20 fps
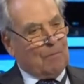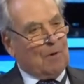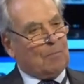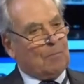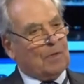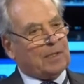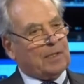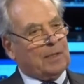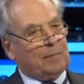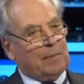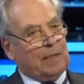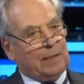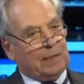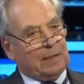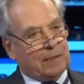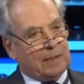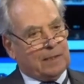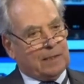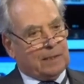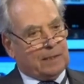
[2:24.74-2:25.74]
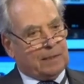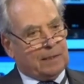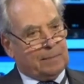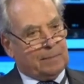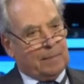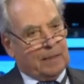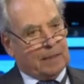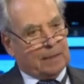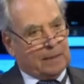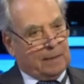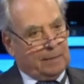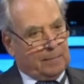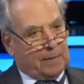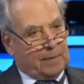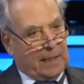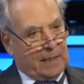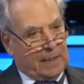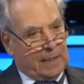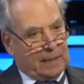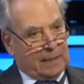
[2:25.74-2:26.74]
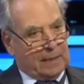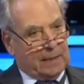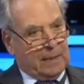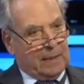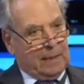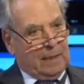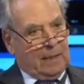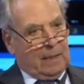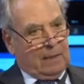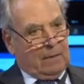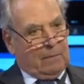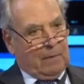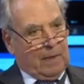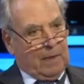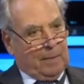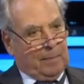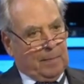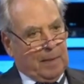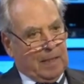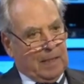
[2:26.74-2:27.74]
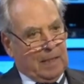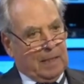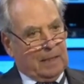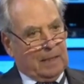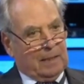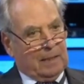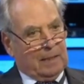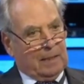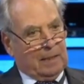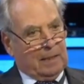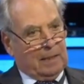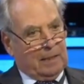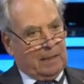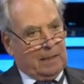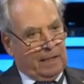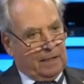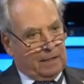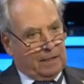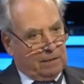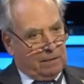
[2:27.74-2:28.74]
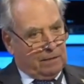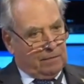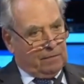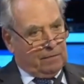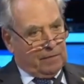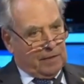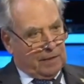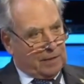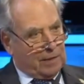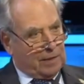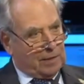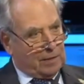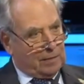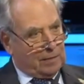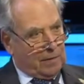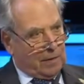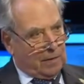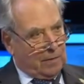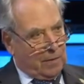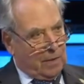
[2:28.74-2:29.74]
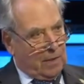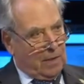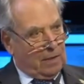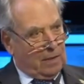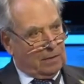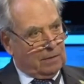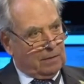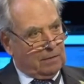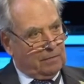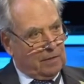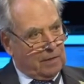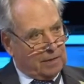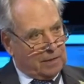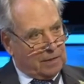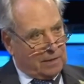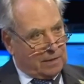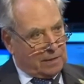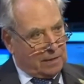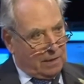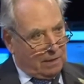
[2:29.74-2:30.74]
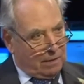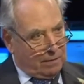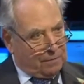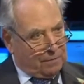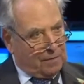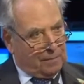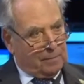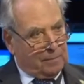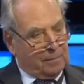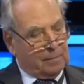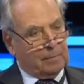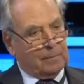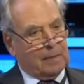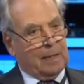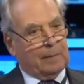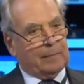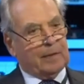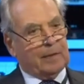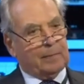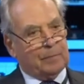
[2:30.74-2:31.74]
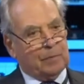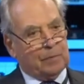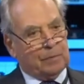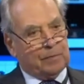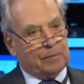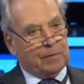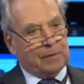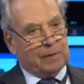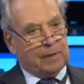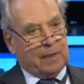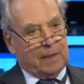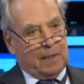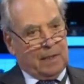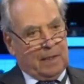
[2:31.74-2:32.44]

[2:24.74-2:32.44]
Well, what it means is it's the Muslim tenet whereby the later verses of the Quran, the verses after Muhammad moved